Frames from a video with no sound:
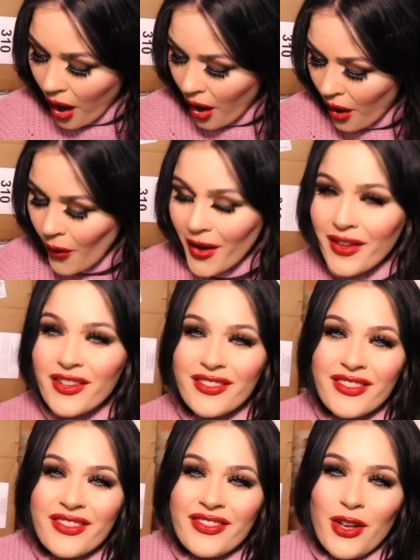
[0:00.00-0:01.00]
Oh, and
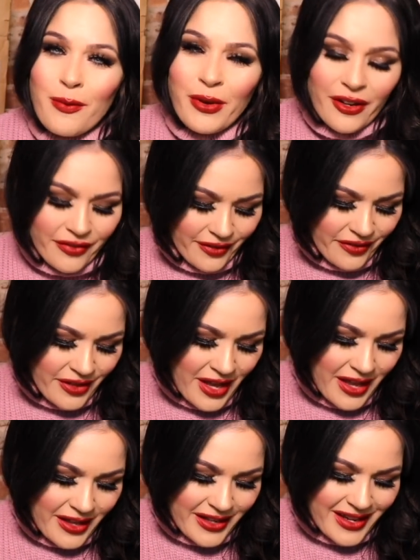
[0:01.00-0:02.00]
it's so perfect for the
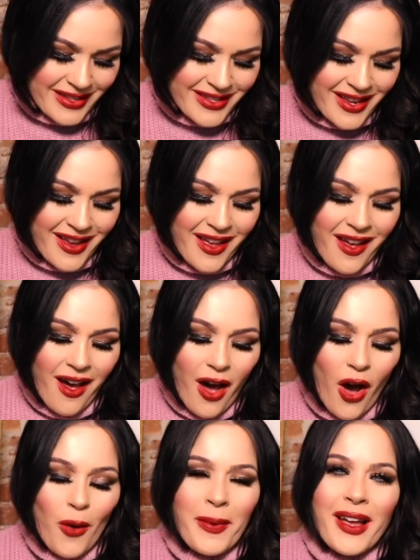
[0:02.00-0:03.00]
holidays.
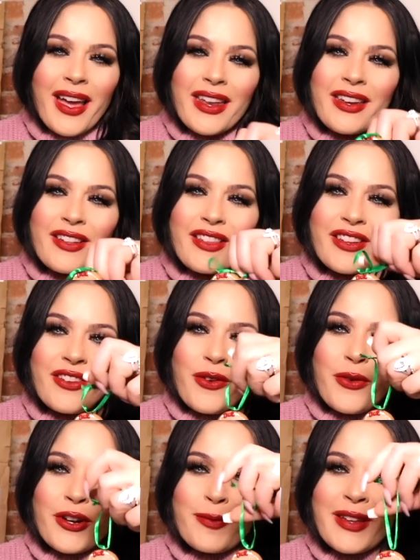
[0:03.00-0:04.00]
Oh my god, and a little
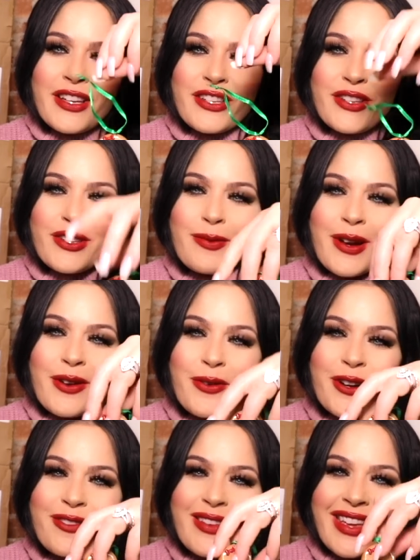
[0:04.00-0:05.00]
ornament, gingerbread
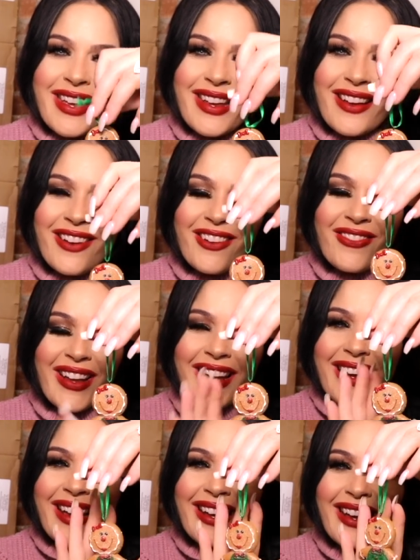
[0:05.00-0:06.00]
ornament. Oh my
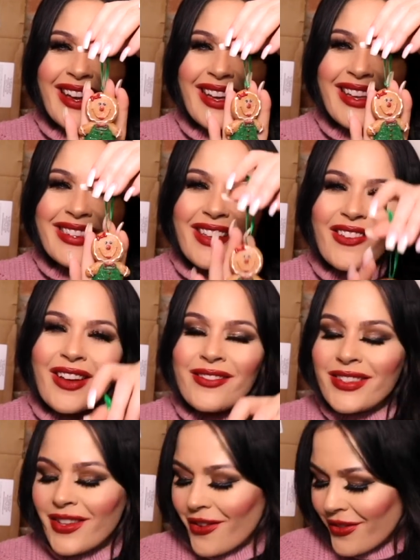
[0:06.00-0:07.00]
god, guys. Oh, I'm
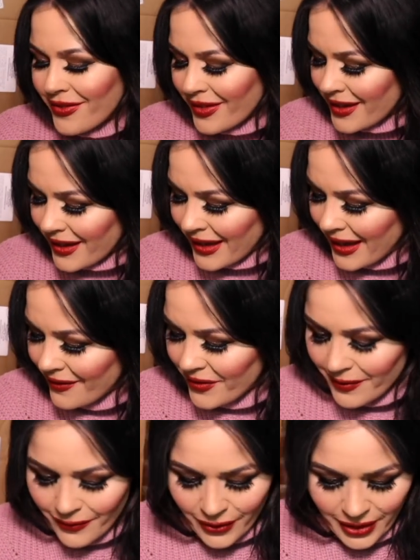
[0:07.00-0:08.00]
so, can't
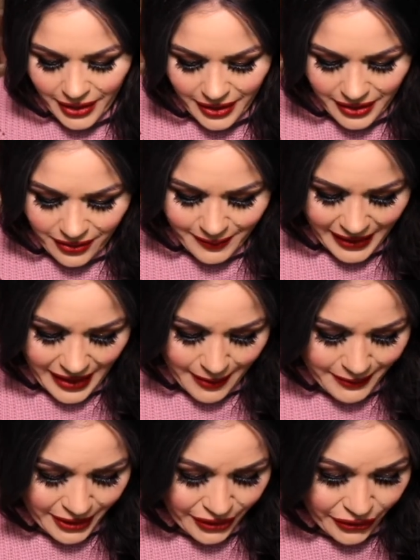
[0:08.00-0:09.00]
be more, oh my god, I'm
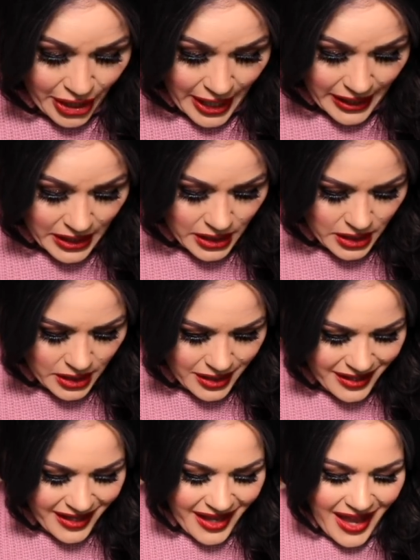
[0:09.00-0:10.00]
gonna cry
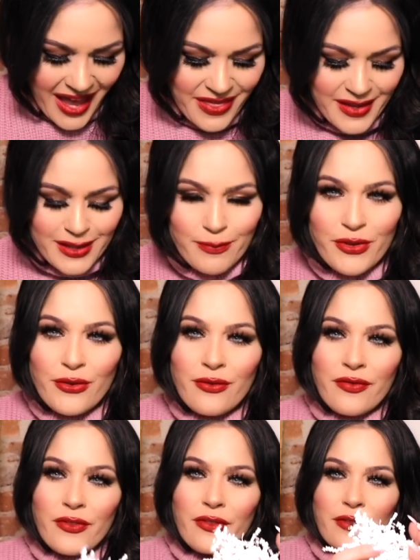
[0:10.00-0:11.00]
and this
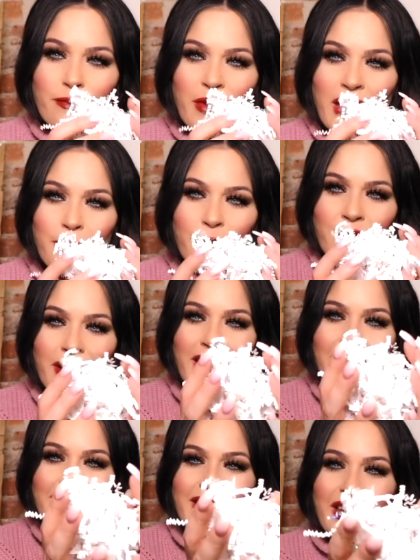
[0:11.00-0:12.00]
beautiful paper that
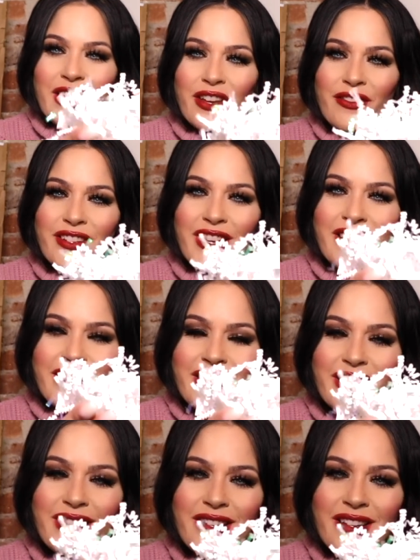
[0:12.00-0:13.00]
has like
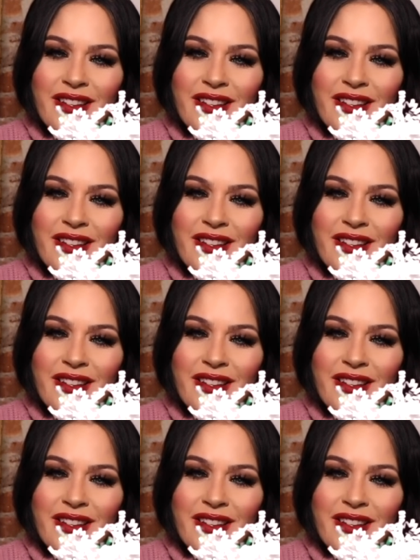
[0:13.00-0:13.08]
iridescent